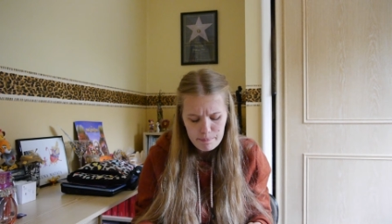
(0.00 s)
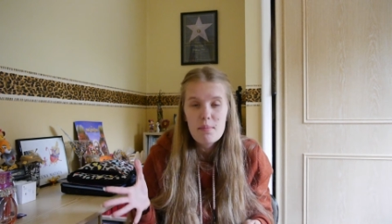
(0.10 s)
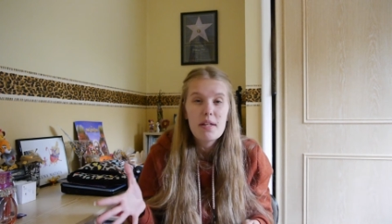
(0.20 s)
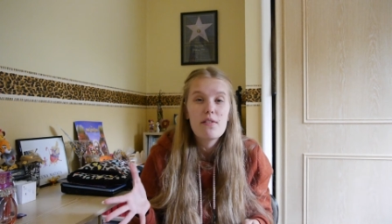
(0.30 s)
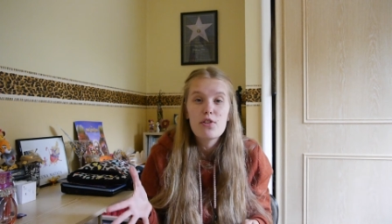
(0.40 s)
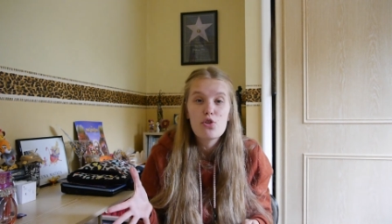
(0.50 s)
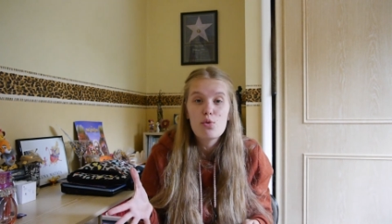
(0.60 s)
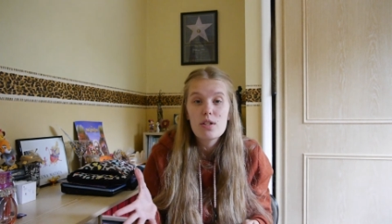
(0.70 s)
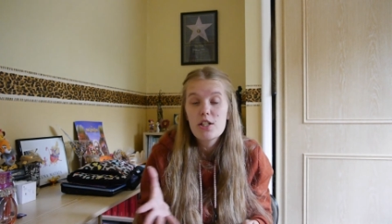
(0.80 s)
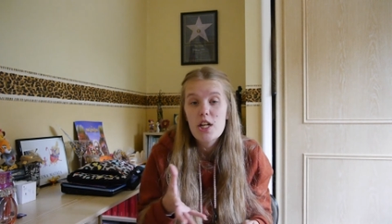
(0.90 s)
it's a bit of a
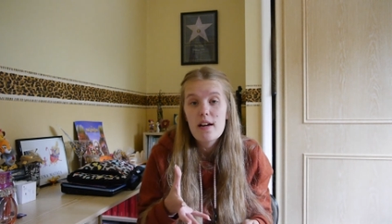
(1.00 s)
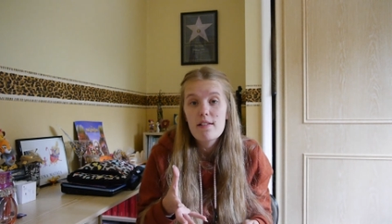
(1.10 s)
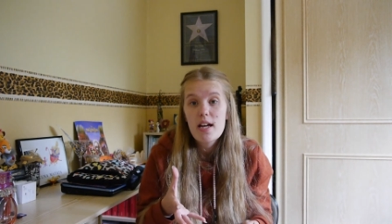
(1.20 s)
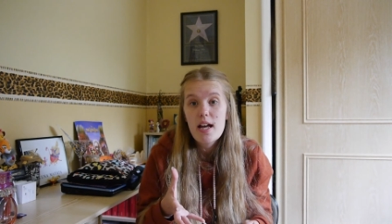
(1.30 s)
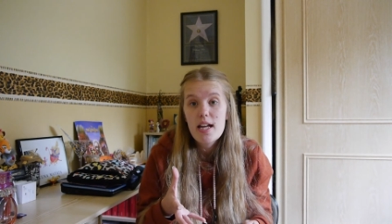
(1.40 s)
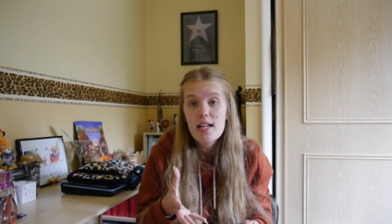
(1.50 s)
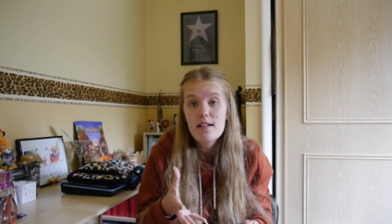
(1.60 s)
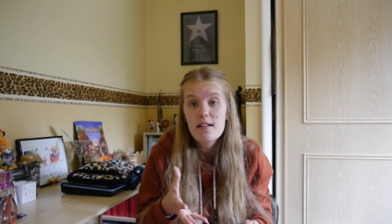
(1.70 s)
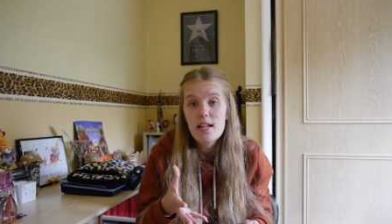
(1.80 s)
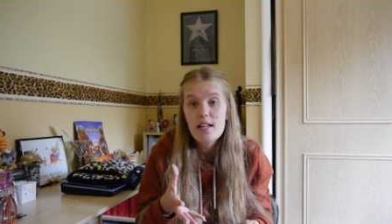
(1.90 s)
shortage area
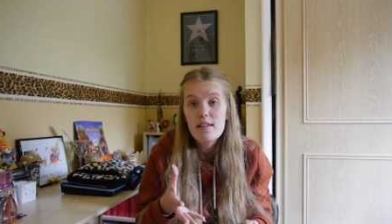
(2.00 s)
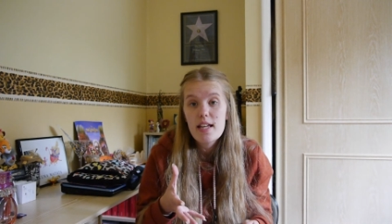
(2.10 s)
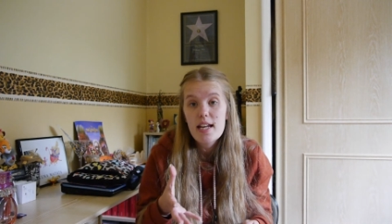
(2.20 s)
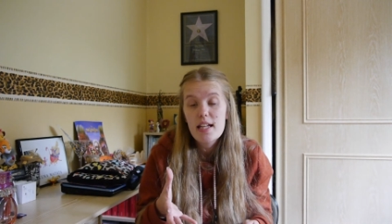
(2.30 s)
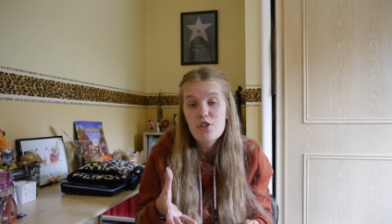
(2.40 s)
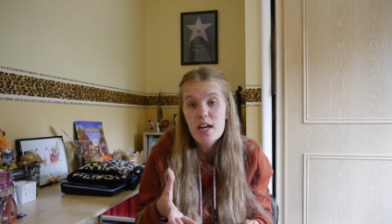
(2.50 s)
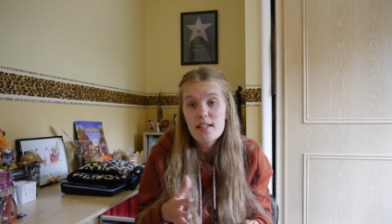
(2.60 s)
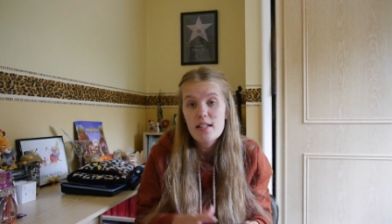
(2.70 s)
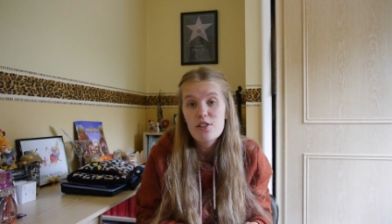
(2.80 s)
in the NHS